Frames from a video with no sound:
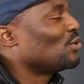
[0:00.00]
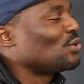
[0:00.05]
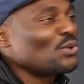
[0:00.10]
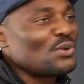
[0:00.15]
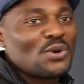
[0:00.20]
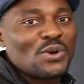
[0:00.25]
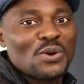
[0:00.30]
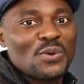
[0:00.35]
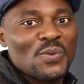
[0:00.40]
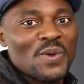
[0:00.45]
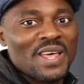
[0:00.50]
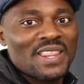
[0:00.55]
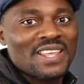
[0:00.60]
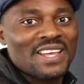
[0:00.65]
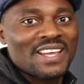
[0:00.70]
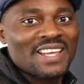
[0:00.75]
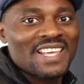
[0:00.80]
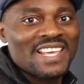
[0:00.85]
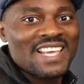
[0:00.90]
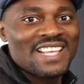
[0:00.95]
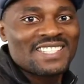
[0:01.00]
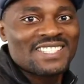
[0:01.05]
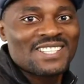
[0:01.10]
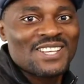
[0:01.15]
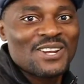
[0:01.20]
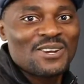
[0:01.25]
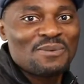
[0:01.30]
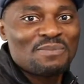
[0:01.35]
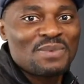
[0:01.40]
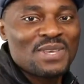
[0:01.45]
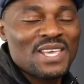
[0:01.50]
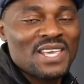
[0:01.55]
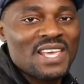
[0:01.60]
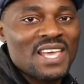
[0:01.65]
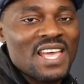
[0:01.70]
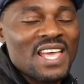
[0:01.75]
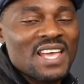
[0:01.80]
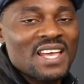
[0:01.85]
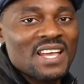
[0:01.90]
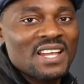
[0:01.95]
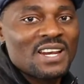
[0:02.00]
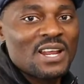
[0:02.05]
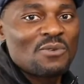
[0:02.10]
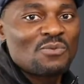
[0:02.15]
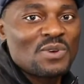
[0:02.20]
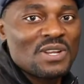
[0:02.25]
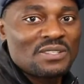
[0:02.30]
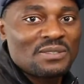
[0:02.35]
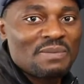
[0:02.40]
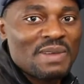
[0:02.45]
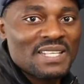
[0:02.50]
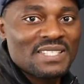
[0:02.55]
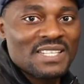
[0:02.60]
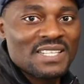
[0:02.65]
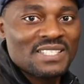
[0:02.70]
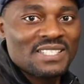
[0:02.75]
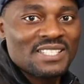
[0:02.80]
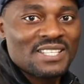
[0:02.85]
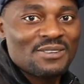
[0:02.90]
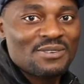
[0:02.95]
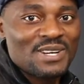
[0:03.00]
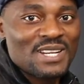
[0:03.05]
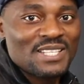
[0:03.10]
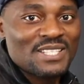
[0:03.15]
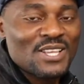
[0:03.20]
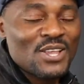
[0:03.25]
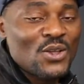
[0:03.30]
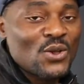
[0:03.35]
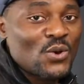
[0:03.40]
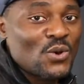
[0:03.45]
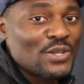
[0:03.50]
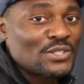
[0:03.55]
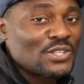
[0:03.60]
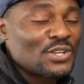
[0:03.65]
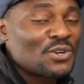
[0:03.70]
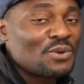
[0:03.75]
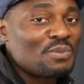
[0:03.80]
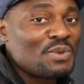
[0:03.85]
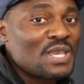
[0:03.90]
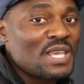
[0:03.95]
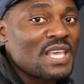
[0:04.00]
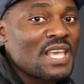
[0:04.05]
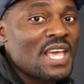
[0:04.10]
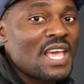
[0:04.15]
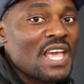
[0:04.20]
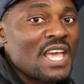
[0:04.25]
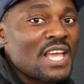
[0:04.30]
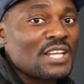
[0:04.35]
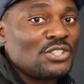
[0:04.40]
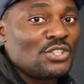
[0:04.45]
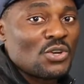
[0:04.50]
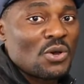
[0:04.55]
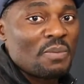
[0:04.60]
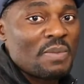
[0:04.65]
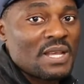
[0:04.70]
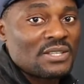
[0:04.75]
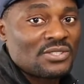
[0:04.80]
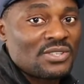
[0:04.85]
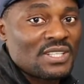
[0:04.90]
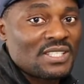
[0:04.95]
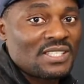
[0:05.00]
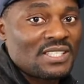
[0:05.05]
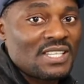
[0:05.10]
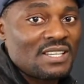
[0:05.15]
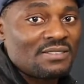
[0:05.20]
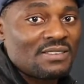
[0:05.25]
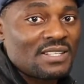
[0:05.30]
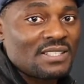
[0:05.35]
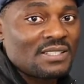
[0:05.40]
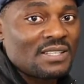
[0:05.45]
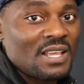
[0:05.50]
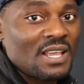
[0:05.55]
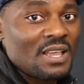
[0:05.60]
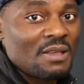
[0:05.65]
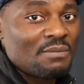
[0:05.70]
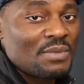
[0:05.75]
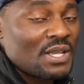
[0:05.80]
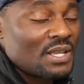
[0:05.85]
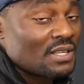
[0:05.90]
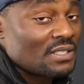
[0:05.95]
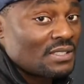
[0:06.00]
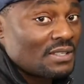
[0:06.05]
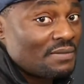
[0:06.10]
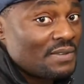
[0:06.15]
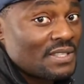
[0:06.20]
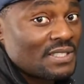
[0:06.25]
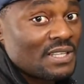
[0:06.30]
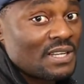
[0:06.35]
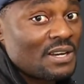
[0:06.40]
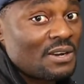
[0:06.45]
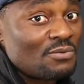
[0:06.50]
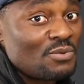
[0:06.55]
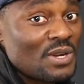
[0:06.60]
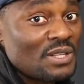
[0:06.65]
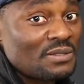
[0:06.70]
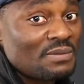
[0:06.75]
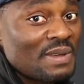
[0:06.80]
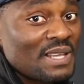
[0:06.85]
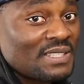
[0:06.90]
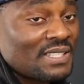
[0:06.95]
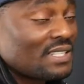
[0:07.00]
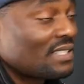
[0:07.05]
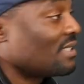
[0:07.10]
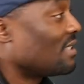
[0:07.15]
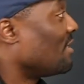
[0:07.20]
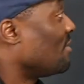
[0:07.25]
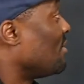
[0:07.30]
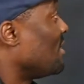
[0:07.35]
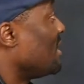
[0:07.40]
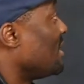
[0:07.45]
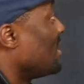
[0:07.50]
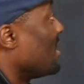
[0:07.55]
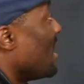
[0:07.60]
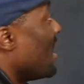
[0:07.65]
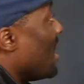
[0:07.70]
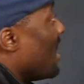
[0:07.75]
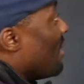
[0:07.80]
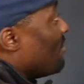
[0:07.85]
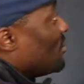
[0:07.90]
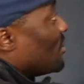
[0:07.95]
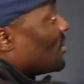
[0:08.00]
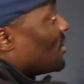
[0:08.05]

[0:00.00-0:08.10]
sure whether it's going to be an arithmetic series or it's going to be a geometric series because if it's an arithmetic series, I'm